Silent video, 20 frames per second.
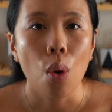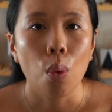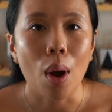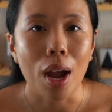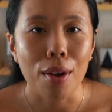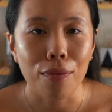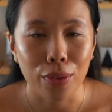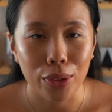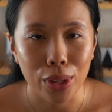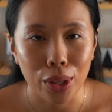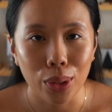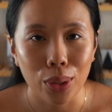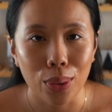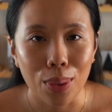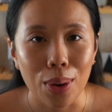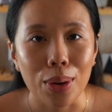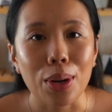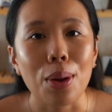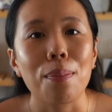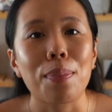Wait for the
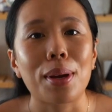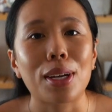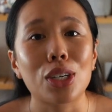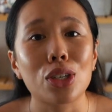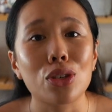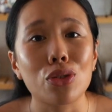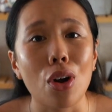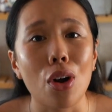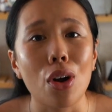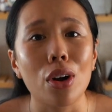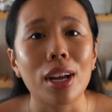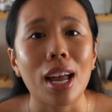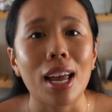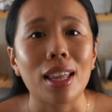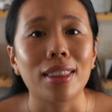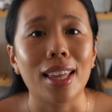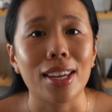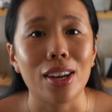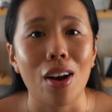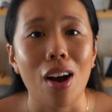Lord, be strong
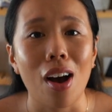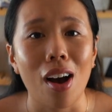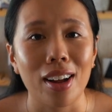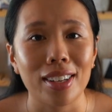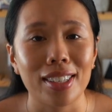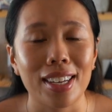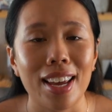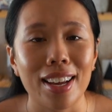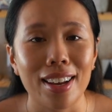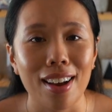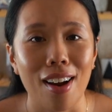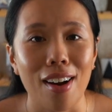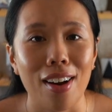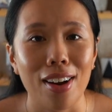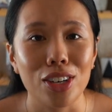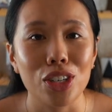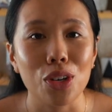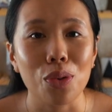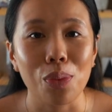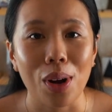and let your heart take
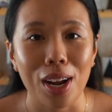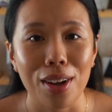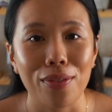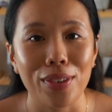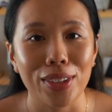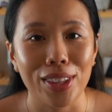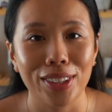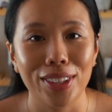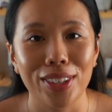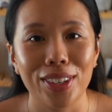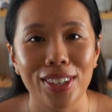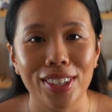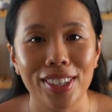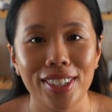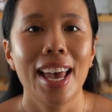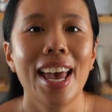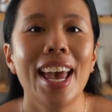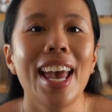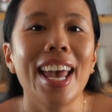courage, wait for the Lord.